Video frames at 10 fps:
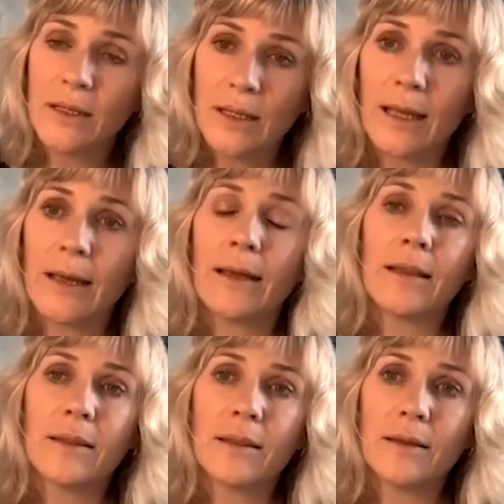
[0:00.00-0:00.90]

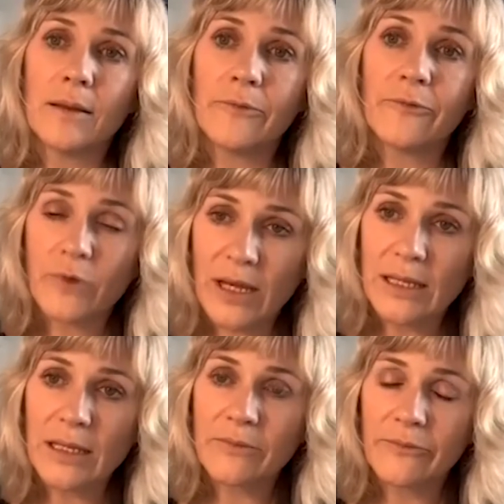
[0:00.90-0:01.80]
the
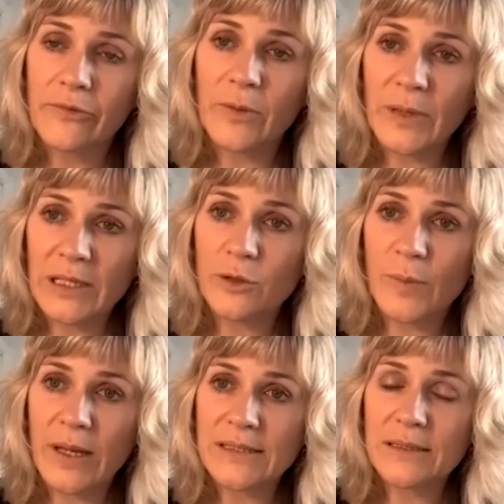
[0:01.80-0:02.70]
fracking for the Beetaloo
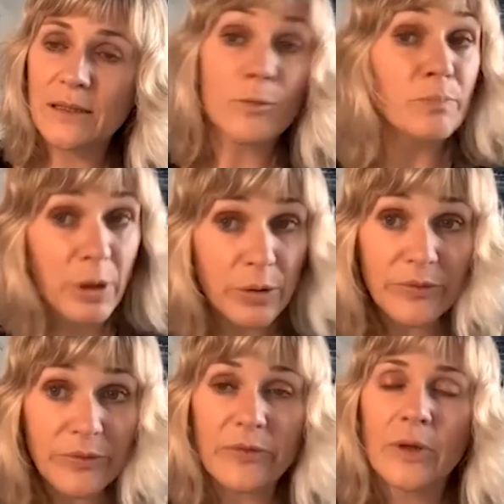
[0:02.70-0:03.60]
Basin, but both